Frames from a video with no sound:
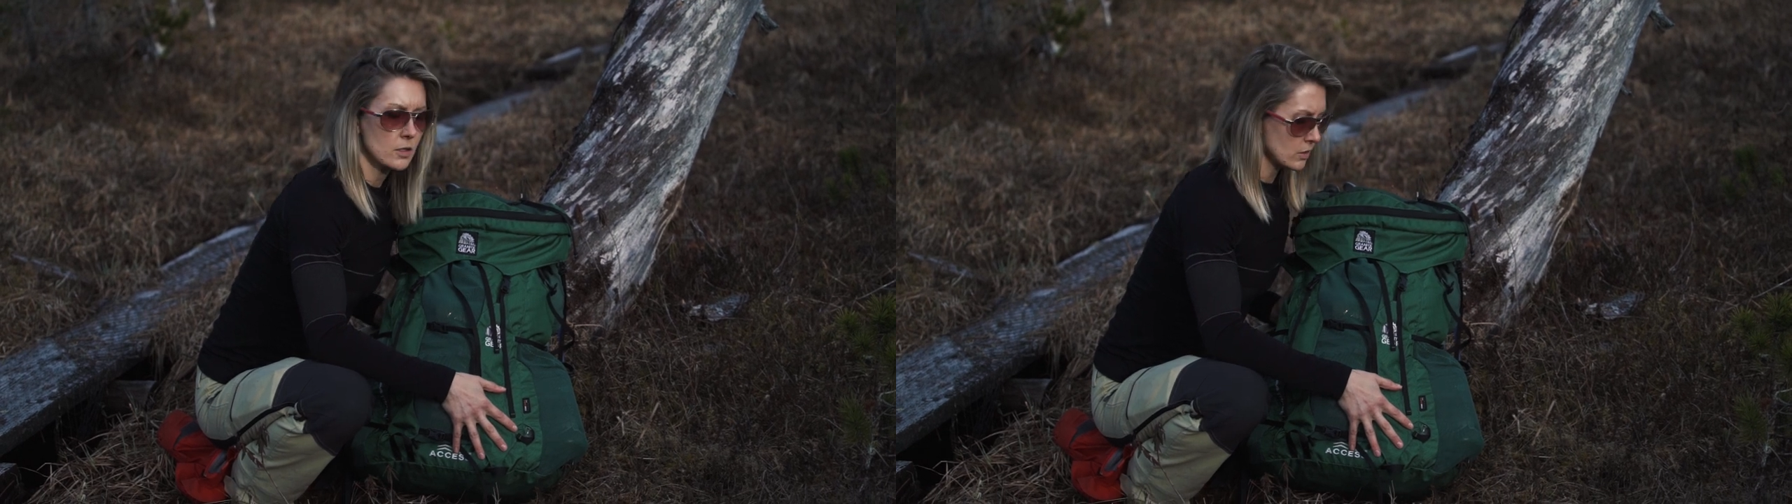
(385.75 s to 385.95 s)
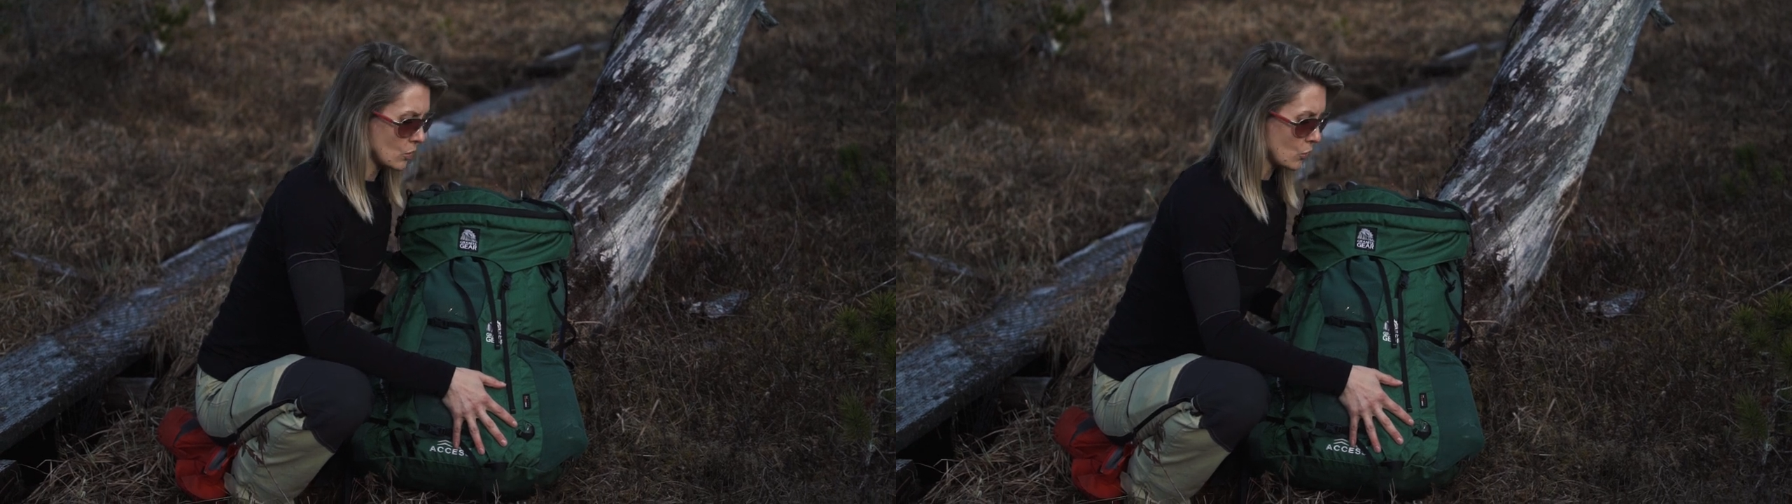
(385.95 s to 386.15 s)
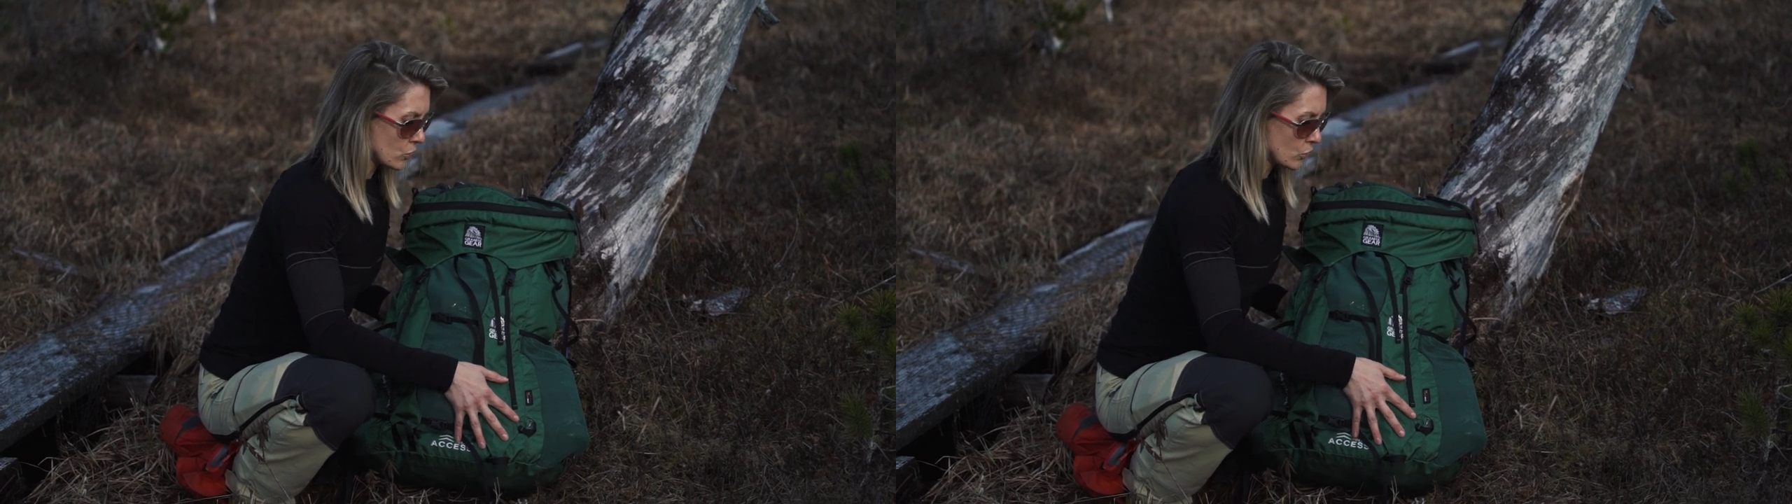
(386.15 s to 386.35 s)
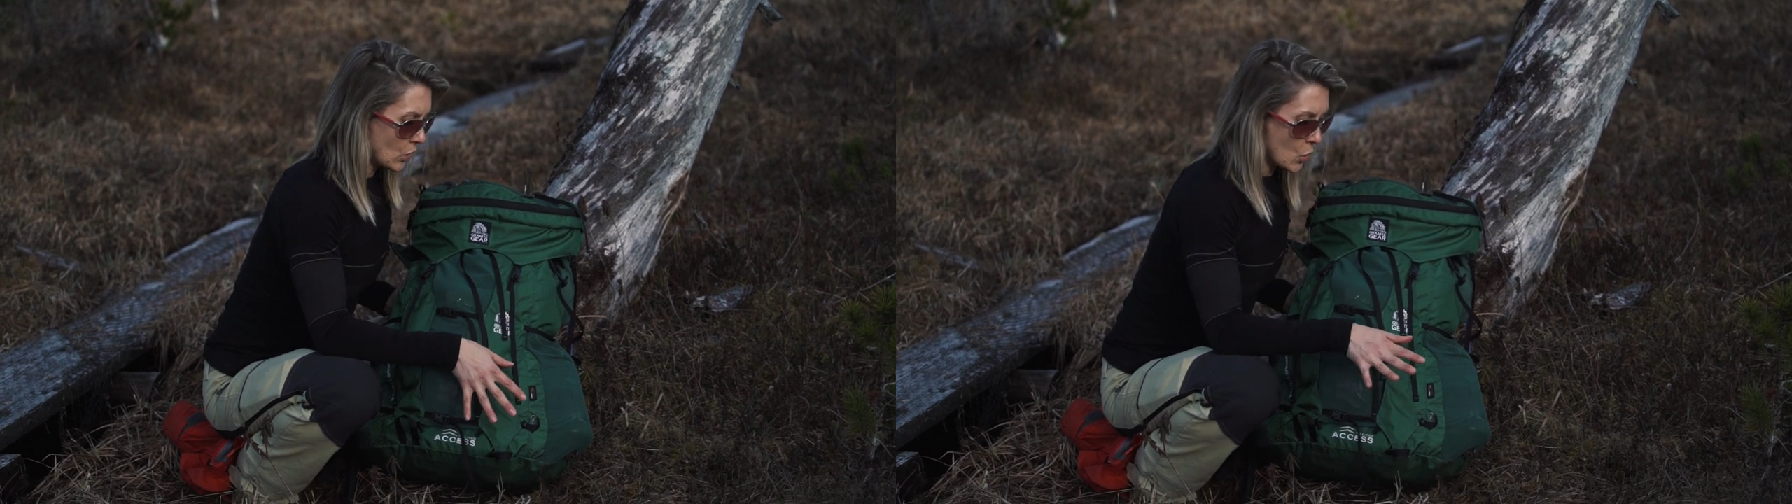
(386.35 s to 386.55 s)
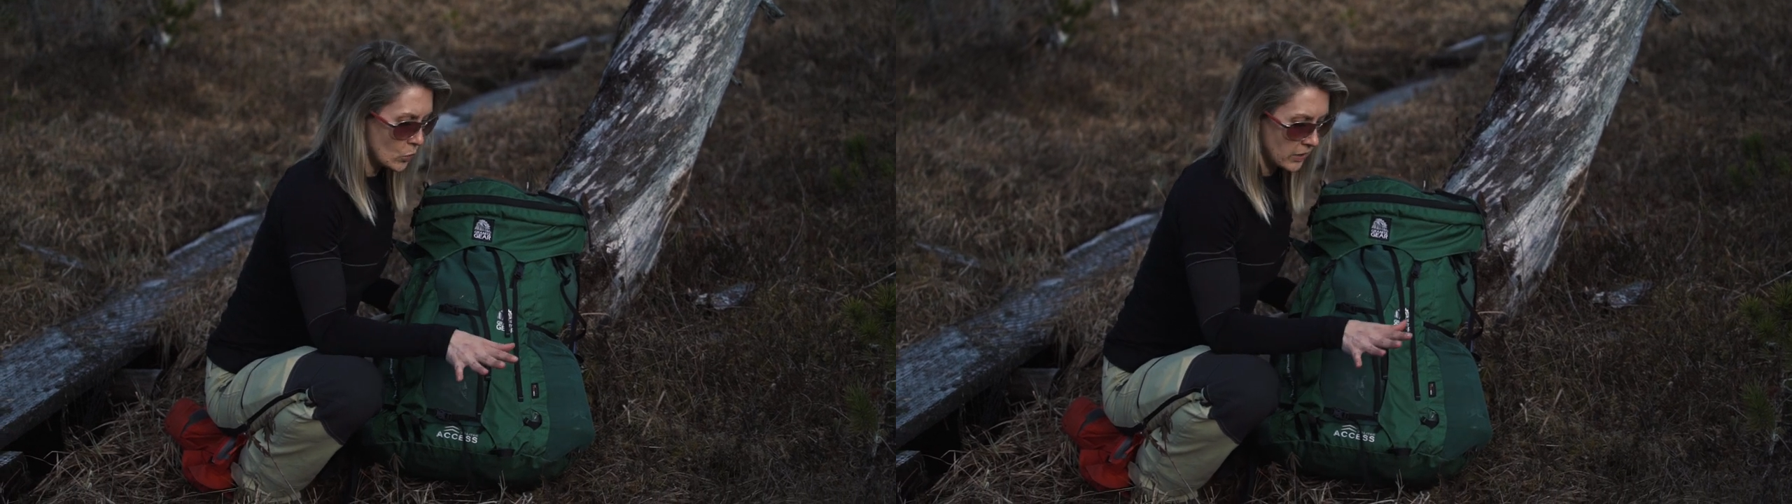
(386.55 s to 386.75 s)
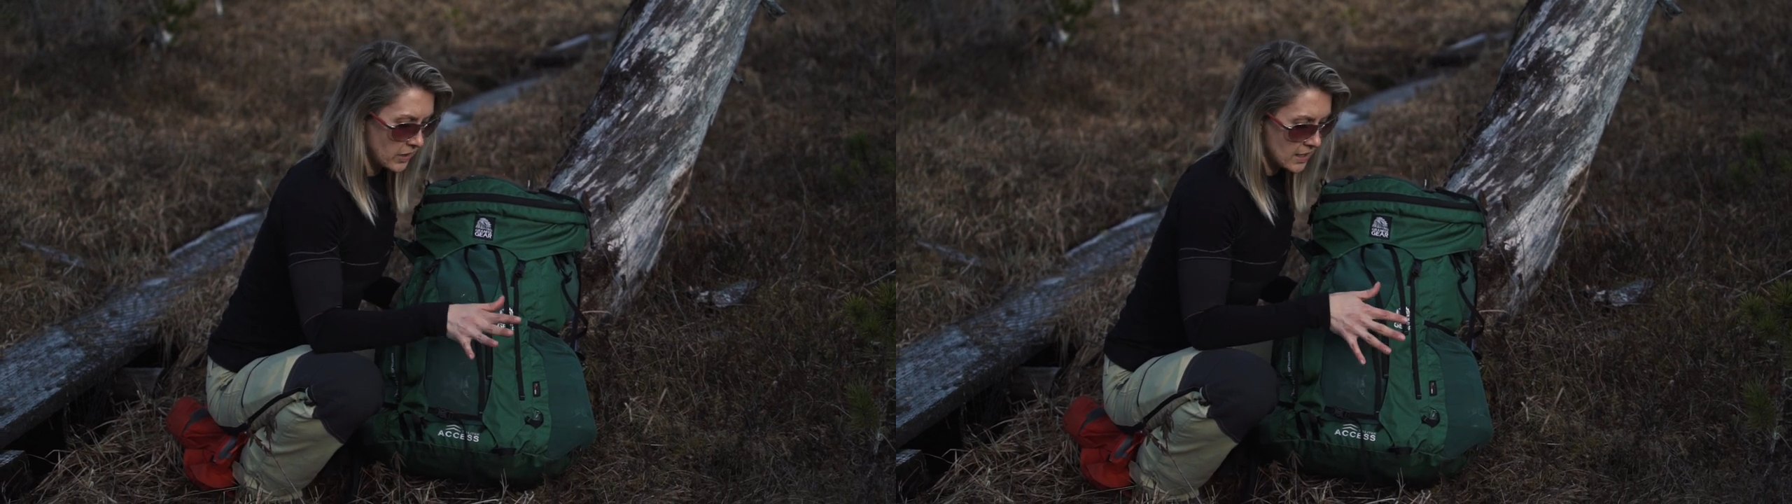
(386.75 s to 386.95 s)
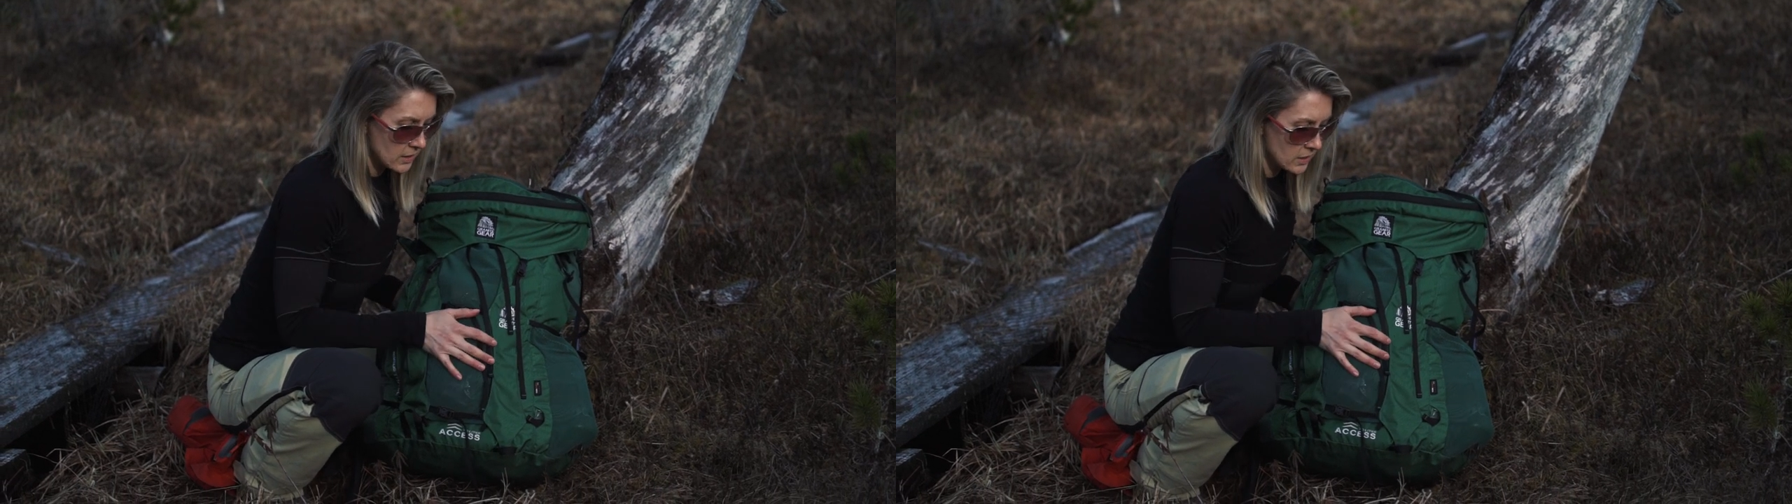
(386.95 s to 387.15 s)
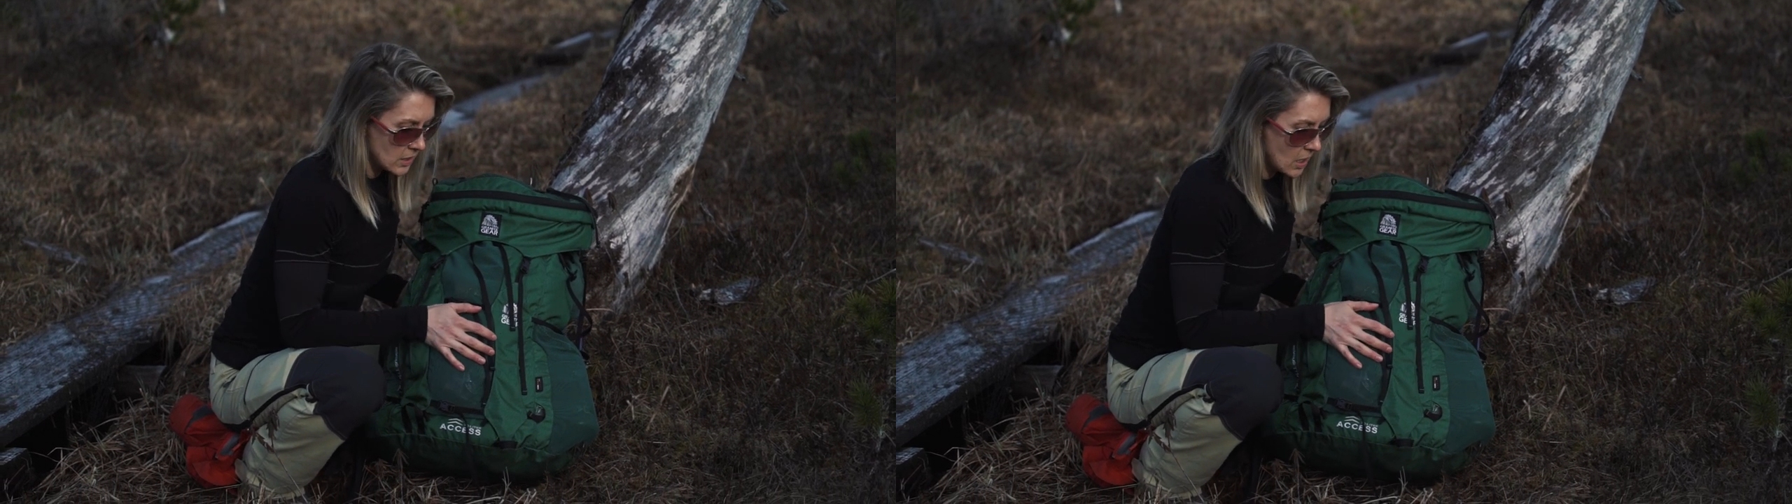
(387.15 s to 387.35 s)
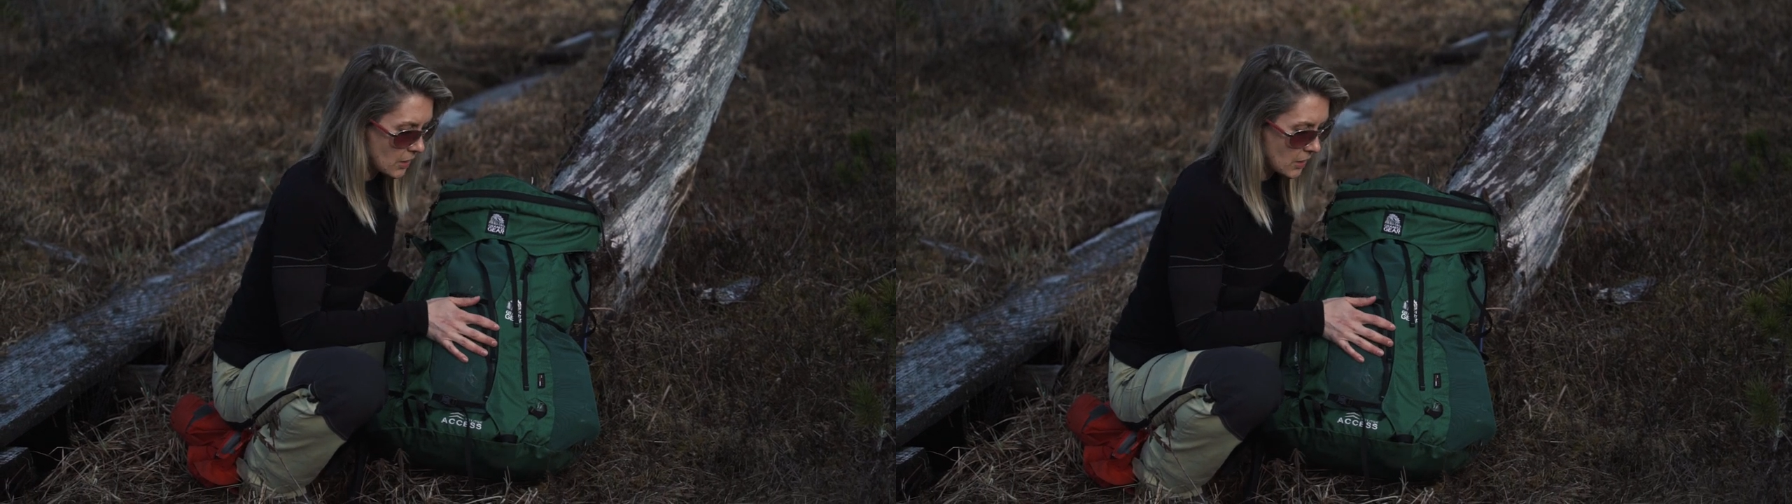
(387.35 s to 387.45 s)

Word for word: So those are the only things